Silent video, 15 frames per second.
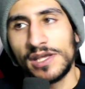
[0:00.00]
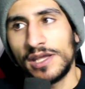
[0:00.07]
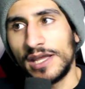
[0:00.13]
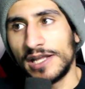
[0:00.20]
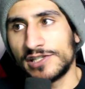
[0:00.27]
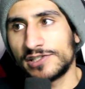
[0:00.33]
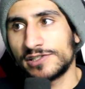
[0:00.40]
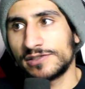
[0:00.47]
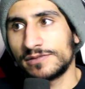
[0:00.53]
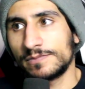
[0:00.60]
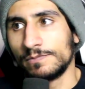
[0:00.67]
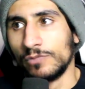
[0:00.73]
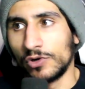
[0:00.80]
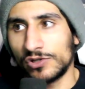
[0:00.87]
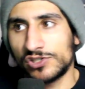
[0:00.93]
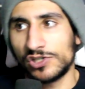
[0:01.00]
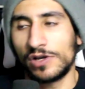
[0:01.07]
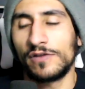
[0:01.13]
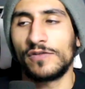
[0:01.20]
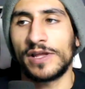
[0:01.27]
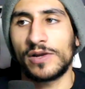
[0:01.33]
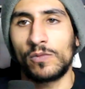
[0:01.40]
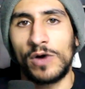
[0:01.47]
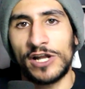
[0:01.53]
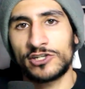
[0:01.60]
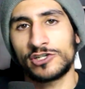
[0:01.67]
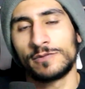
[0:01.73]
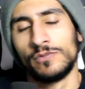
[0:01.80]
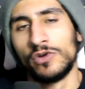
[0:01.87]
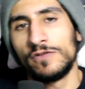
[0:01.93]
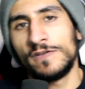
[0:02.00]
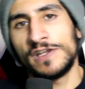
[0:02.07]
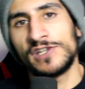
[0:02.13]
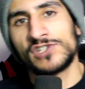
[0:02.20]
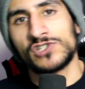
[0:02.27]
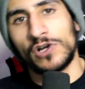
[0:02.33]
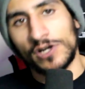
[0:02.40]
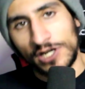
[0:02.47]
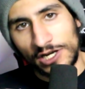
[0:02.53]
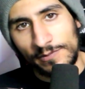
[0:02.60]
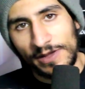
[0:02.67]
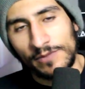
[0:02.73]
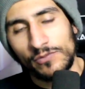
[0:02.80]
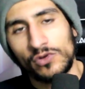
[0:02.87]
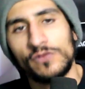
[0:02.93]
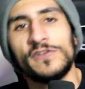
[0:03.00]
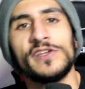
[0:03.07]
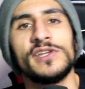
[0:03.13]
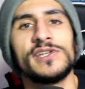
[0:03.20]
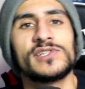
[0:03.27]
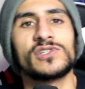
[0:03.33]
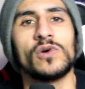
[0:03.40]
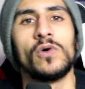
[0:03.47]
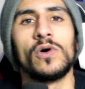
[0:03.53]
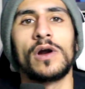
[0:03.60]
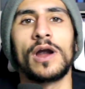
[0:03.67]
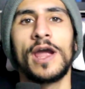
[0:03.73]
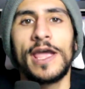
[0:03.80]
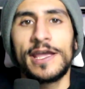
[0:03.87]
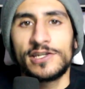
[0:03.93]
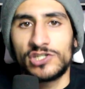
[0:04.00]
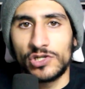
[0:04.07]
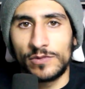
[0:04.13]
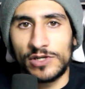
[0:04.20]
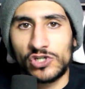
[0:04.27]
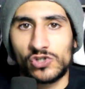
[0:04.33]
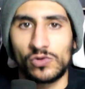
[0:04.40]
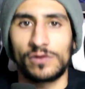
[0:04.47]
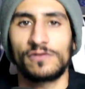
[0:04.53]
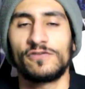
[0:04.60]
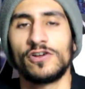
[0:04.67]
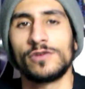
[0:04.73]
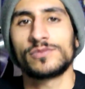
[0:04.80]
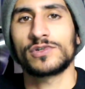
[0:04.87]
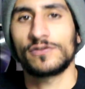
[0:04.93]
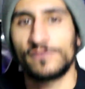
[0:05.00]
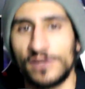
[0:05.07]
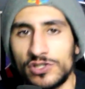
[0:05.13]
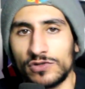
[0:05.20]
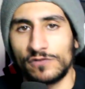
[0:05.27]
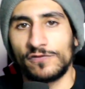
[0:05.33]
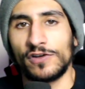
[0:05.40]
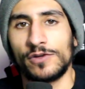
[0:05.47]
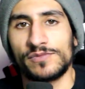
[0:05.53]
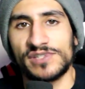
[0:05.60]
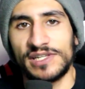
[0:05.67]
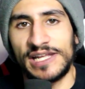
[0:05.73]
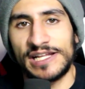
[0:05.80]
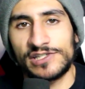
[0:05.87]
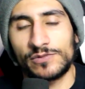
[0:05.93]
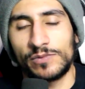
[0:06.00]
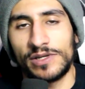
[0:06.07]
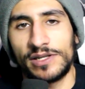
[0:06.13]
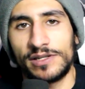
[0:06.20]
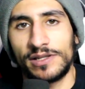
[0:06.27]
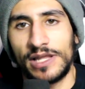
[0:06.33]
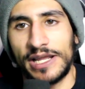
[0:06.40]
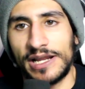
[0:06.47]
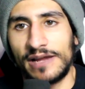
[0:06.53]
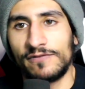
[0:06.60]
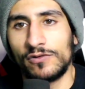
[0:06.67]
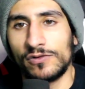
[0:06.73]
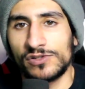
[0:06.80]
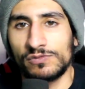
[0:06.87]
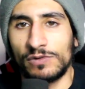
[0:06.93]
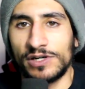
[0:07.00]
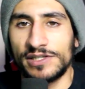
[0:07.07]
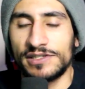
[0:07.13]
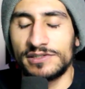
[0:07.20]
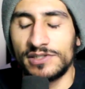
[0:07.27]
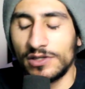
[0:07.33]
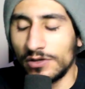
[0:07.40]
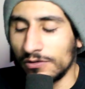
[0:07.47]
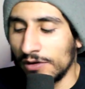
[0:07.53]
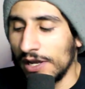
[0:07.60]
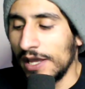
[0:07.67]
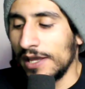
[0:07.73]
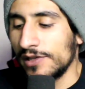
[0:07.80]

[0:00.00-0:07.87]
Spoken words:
It's more so like watching movies, talking about movies, or doing short films or feature films. And that's what like I've always wanted to do.